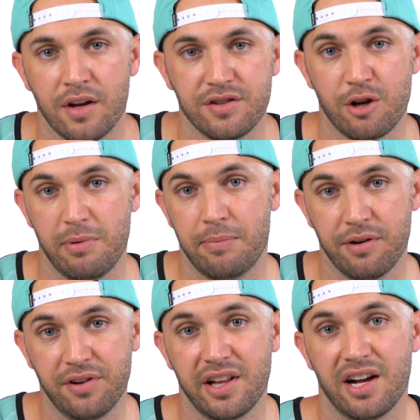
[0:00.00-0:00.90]
So to be
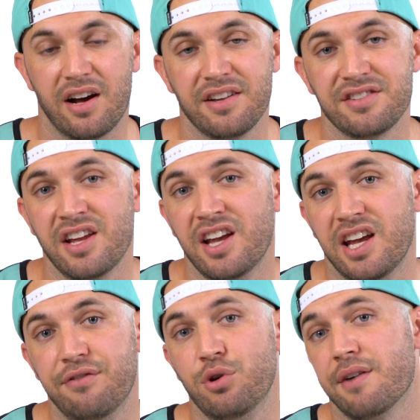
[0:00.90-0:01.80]
perfectly honest,
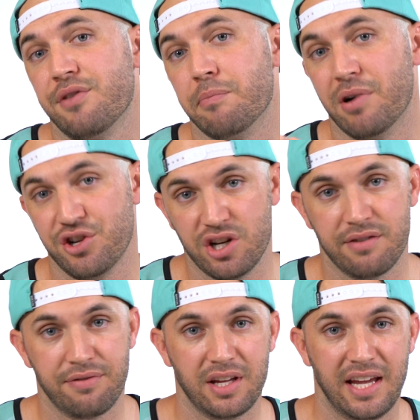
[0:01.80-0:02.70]
if you have the
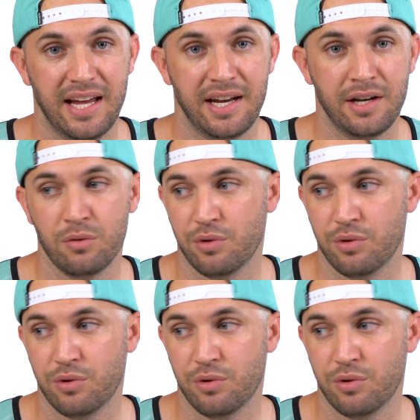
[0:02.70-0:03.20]
budget for the Canon,